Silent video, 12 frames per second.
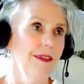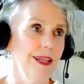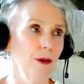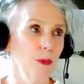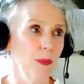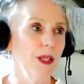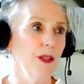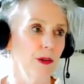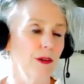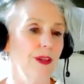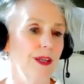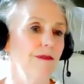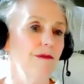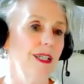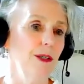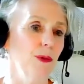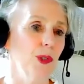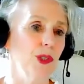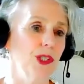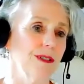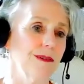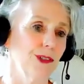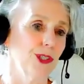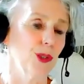that would be another thing I really want
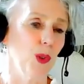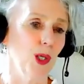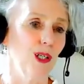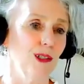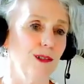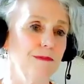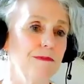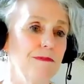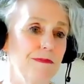to, to work on.